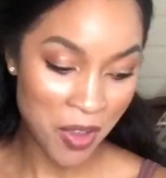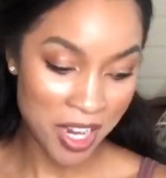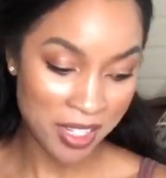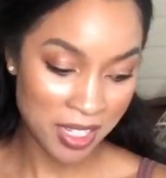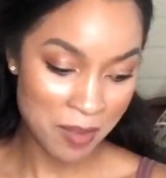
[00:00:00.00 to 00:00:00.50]

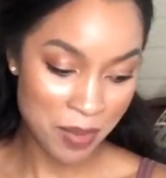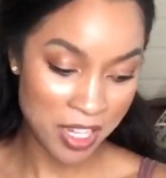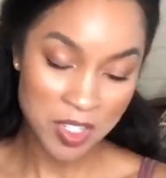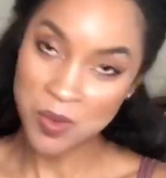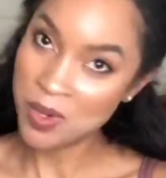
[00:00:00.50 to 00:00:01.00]
it ended up
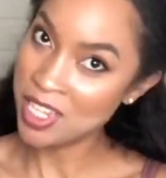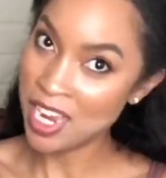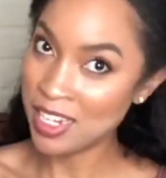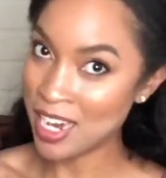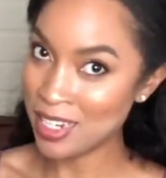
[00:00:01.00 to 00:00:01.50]
being
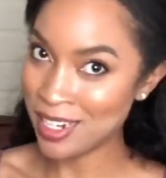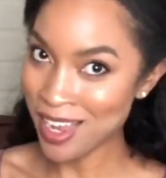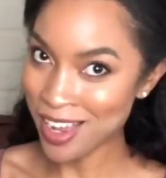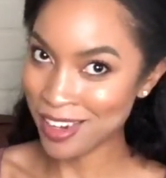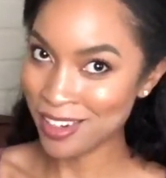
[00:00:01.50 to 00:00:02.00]

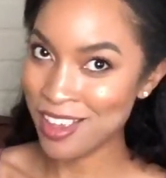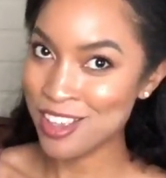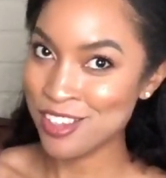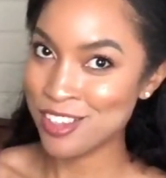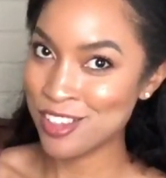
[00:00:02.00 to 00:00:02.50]
$28.99.
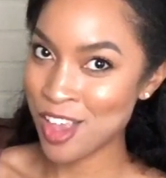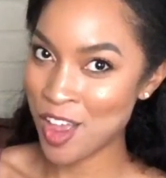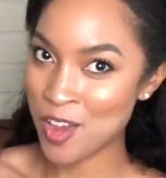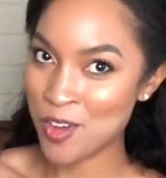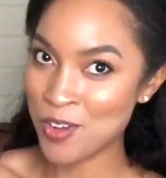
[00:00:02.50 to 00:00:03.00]

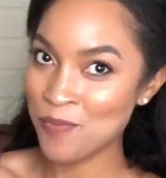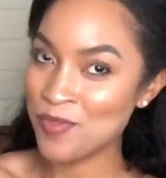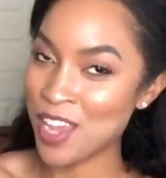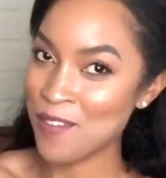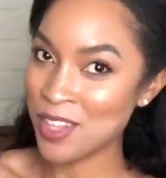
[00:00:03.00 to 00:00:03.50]
So
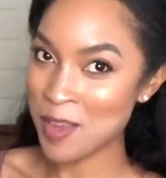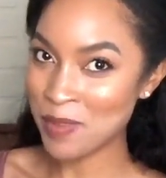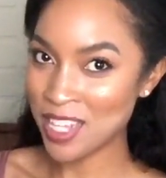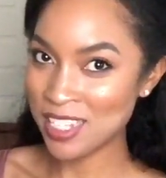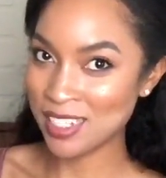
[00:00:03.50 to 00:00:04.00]
definitely a
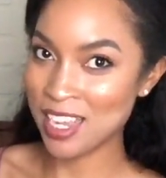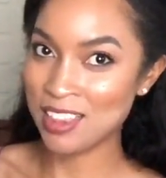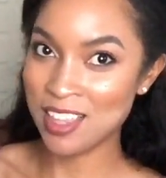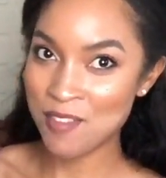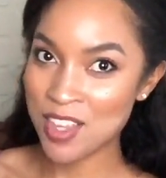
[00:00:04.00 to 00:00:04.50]
plus, and I
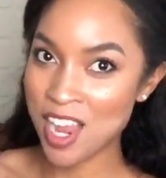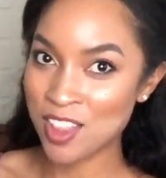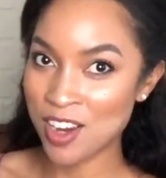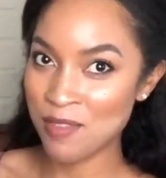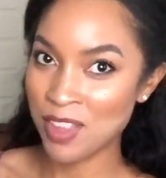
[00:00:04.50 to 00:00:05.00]
love the
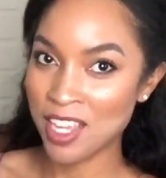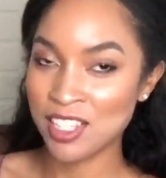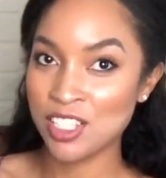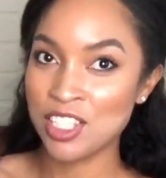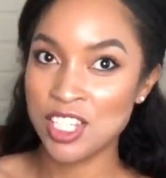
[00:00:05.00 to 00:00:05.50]
color. I feel like
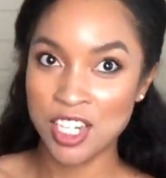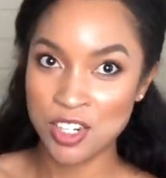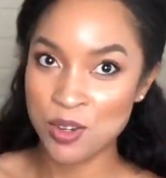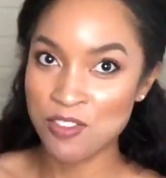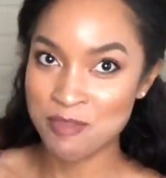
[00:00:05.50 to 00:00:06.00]
it's a good
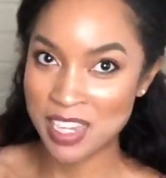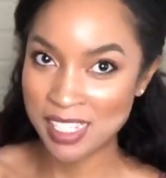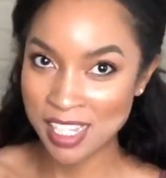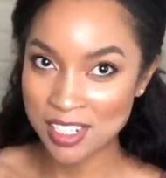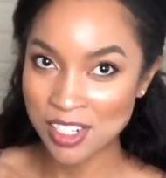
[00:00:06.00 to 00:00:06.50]
nude for my
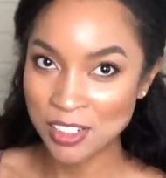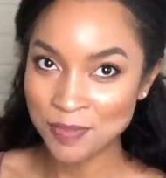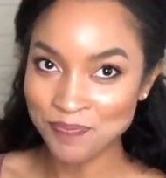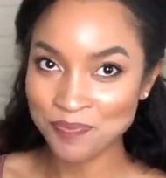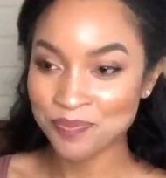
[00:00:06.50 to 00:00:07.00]
skin
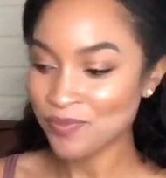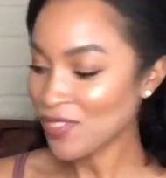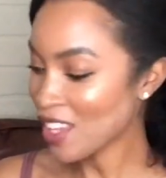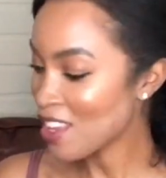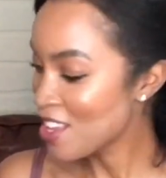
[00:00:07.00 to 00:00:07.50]
tone.
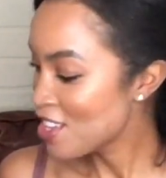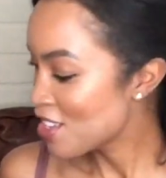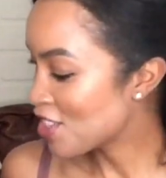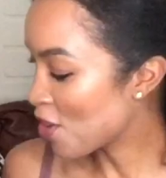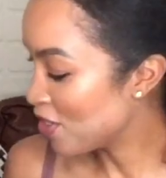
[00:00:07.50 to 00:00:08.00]

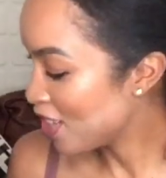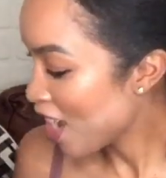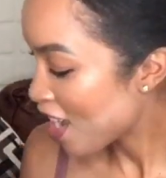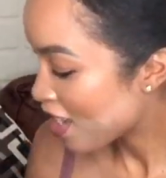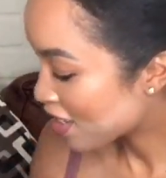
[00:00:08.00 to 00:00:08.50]
So
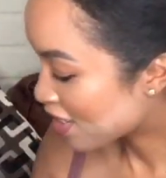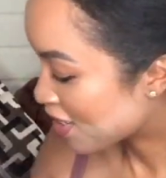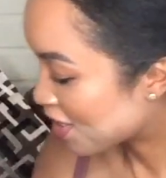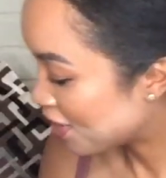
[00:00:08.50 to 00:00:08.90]
next